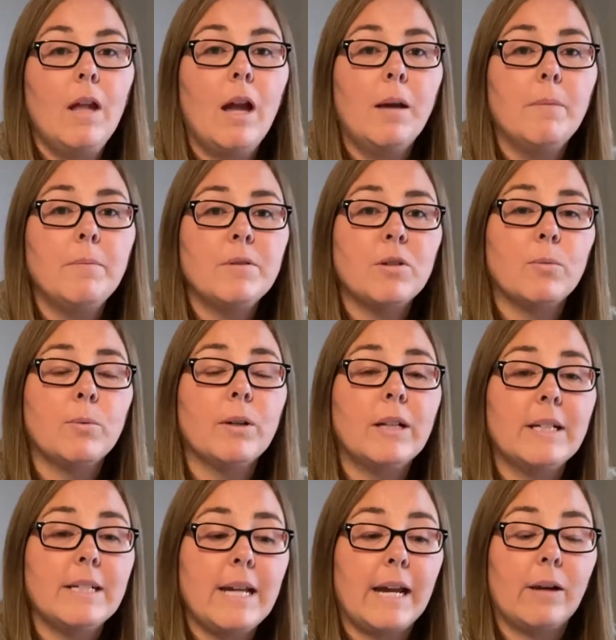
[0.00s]
So we're
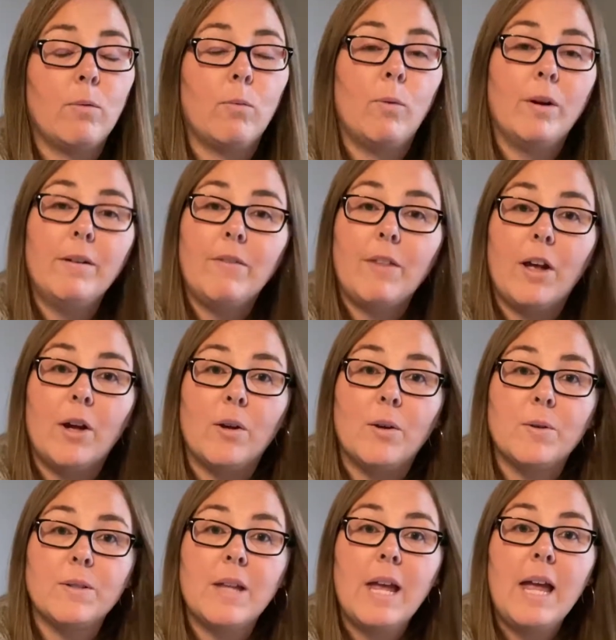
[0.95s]
going to take one of
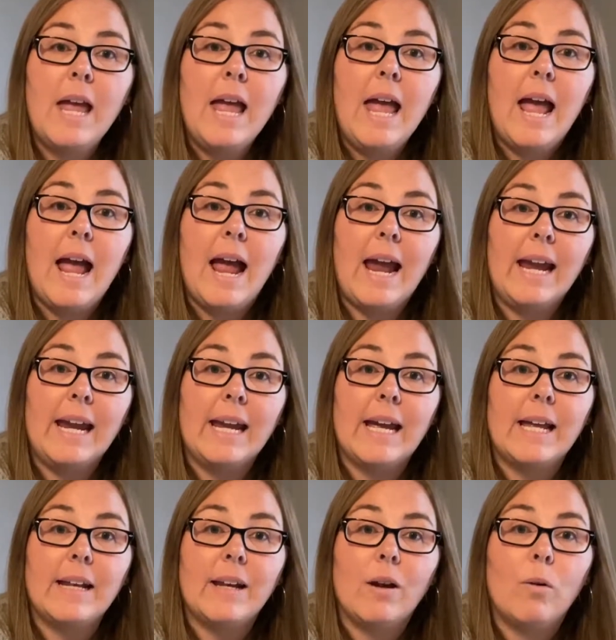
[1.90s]
those
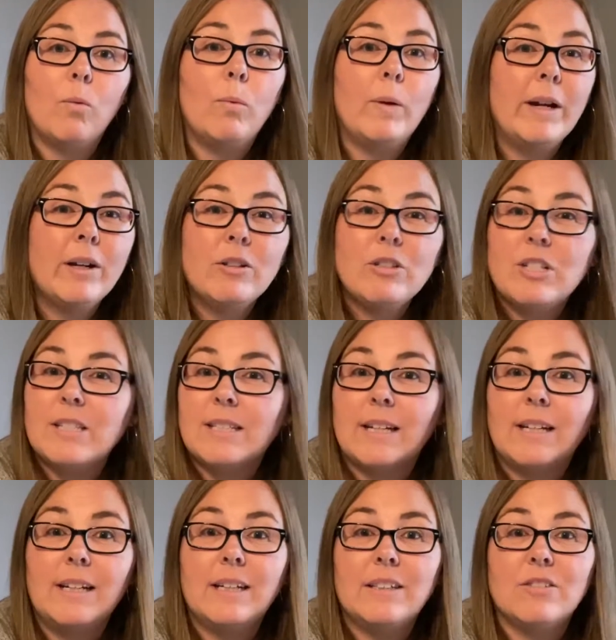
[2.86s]
and we're just
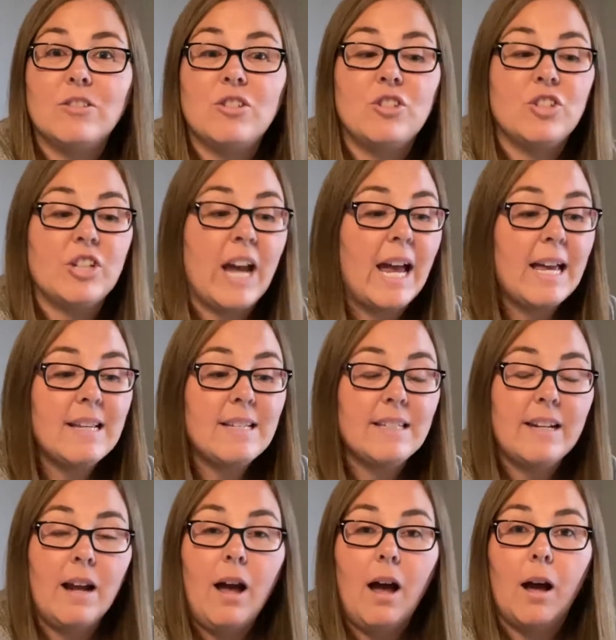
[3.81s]
going to jazz it
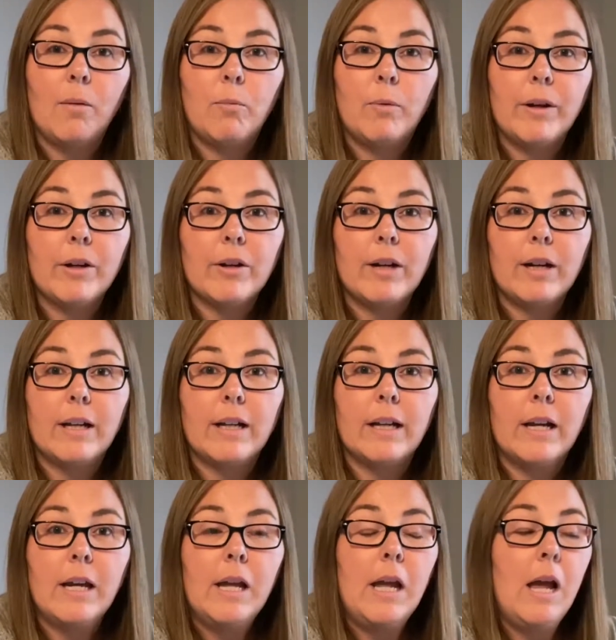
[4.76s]
up. We are going
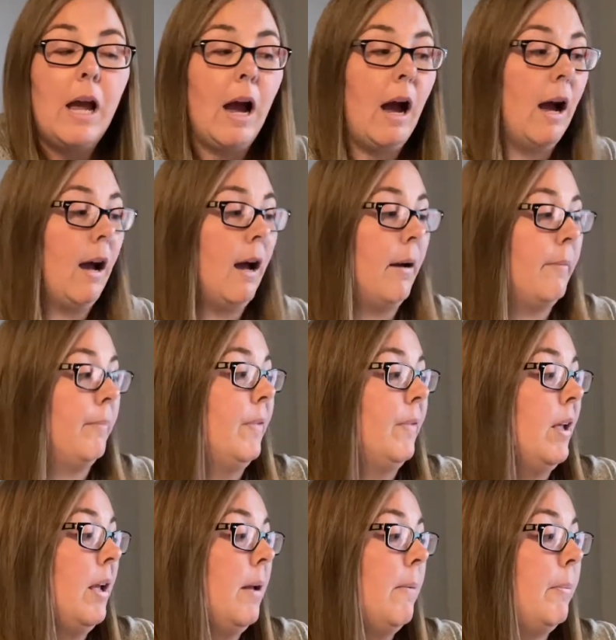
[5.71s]
to
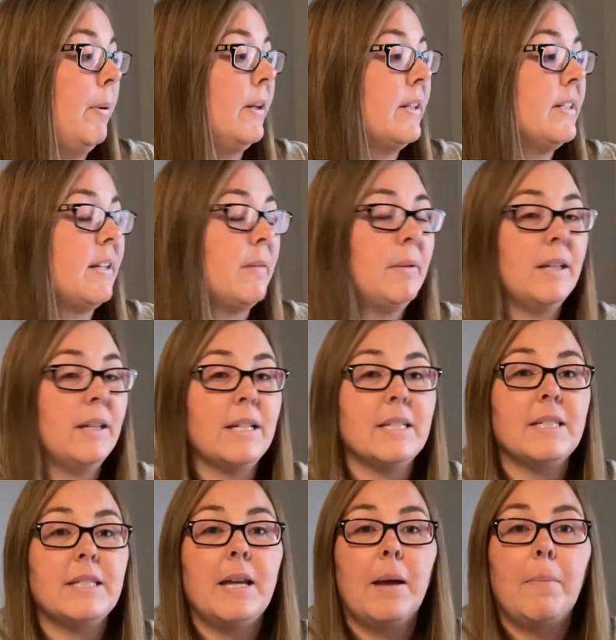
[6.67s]
put some of
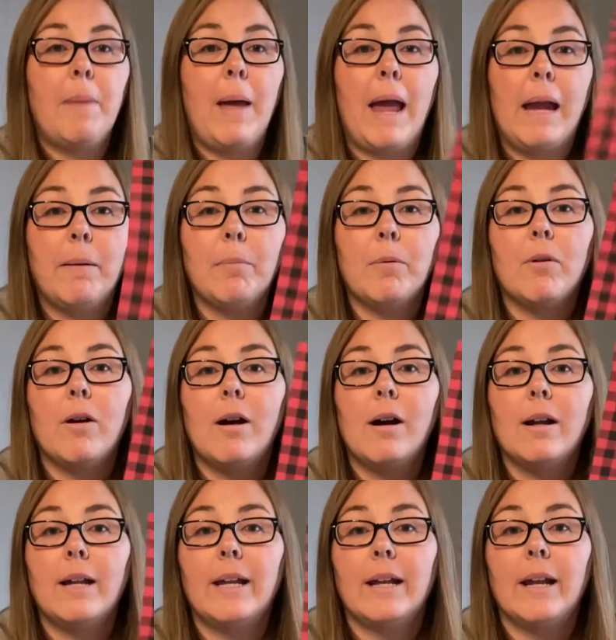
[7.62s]
this paper
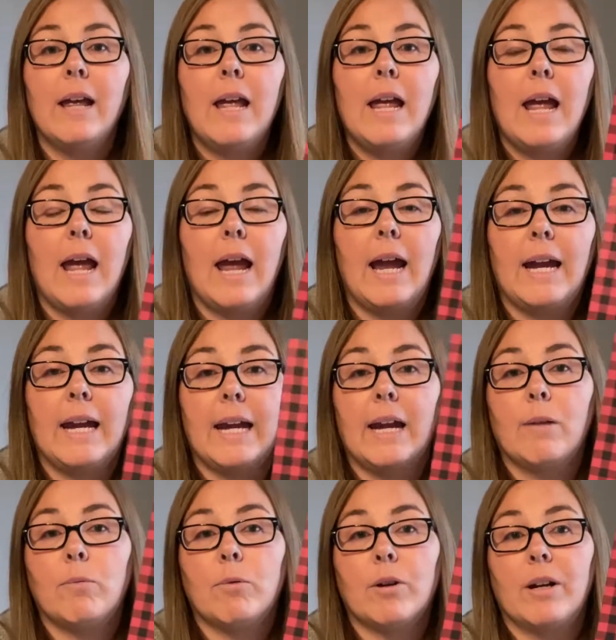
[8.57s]
on it
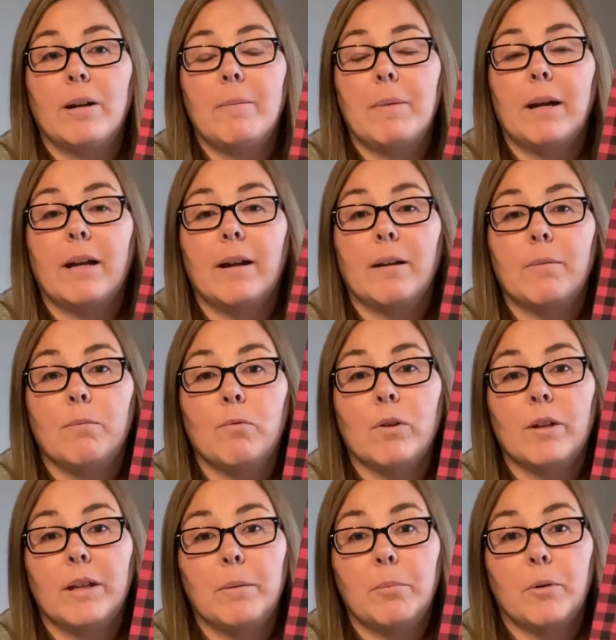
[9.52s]
and we're going to make a
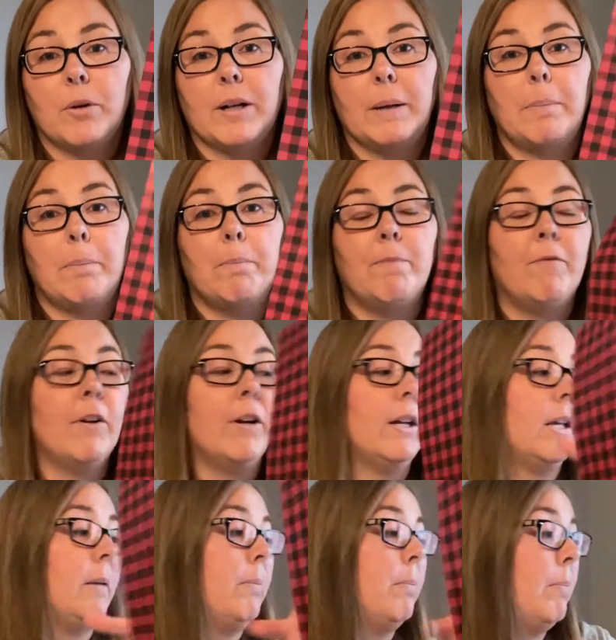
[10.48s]
really pretty
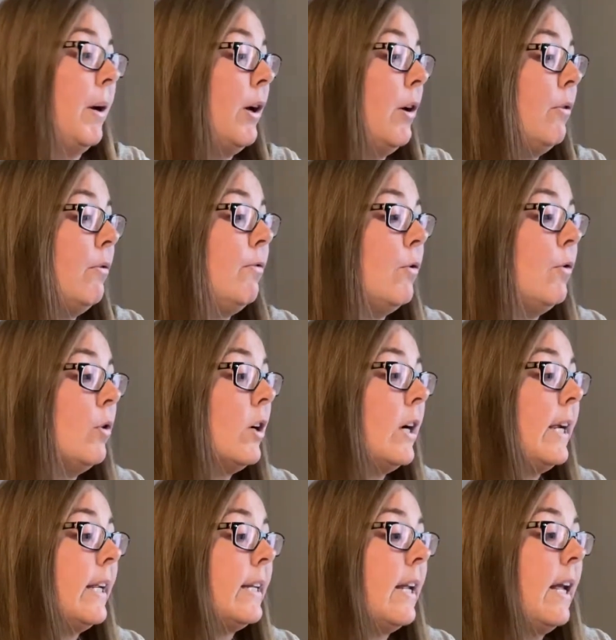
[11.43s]
funky bow for
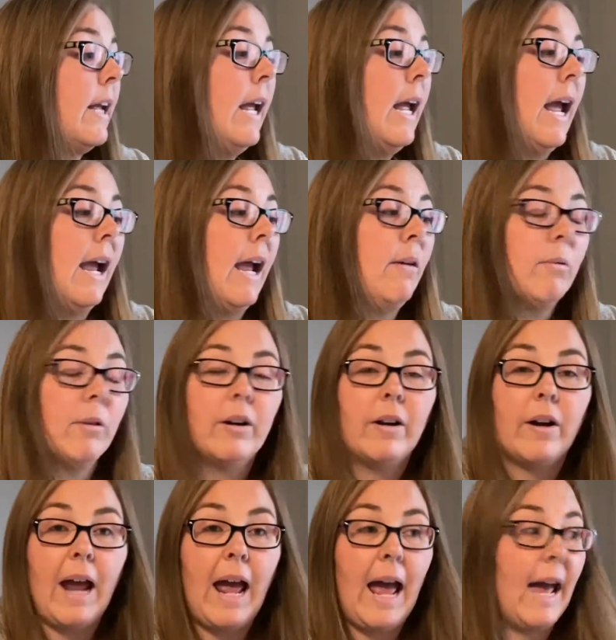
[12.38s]
it. And we're
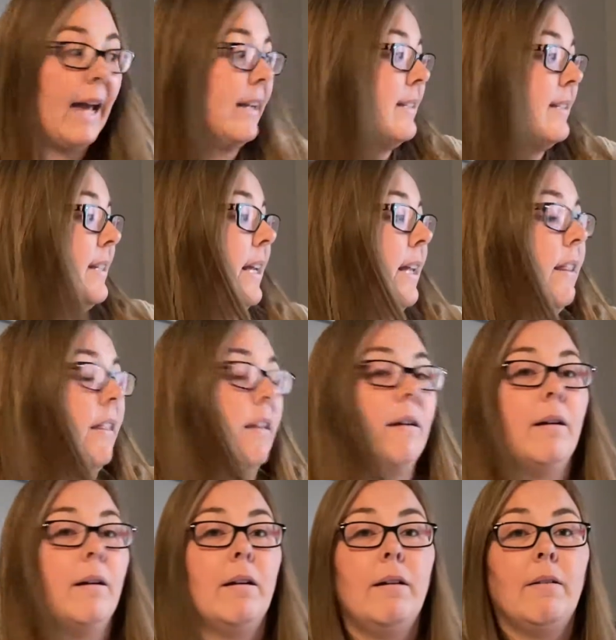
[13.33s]
gonna accent
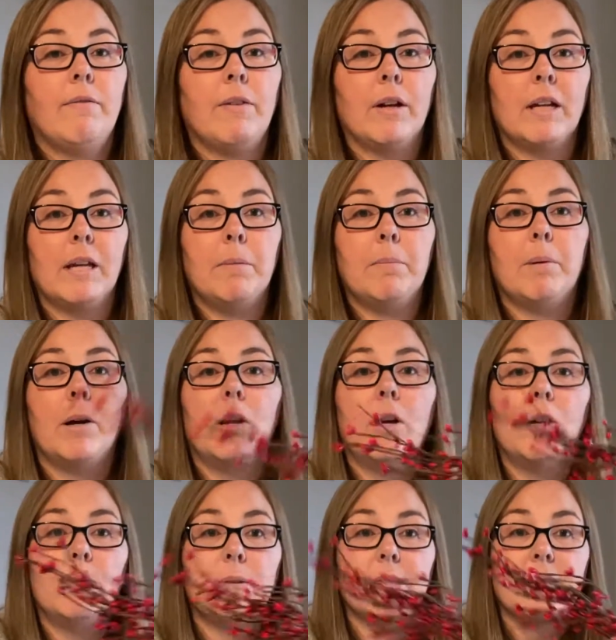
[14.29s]
the funky
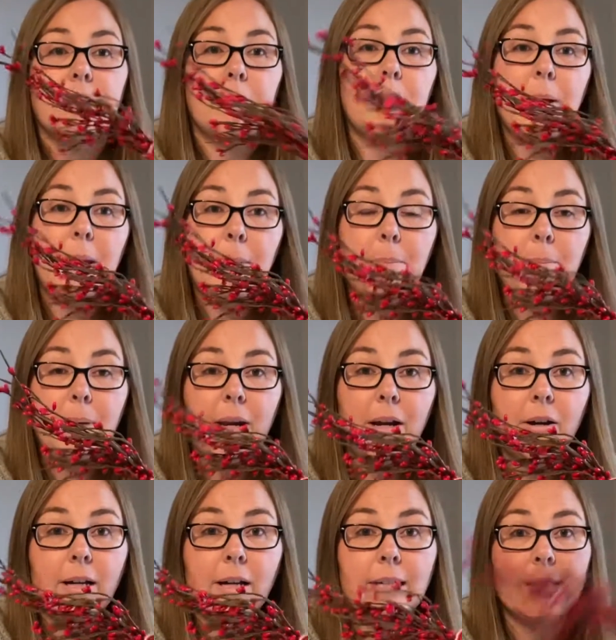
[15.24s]
bow with some pip
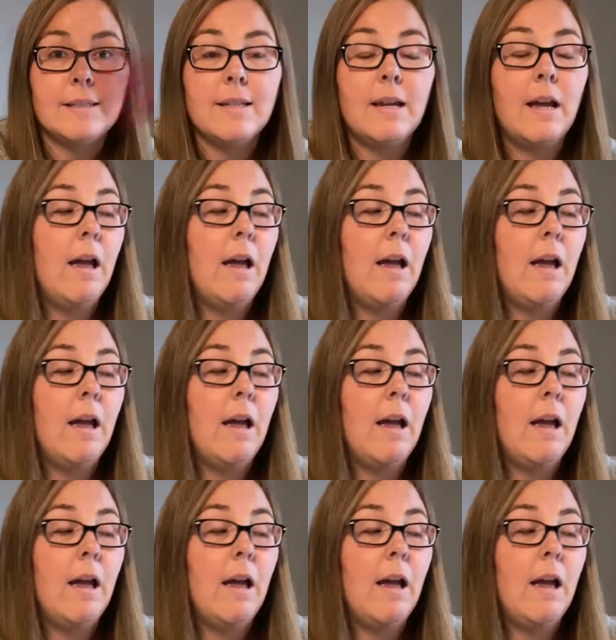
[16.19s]
berries.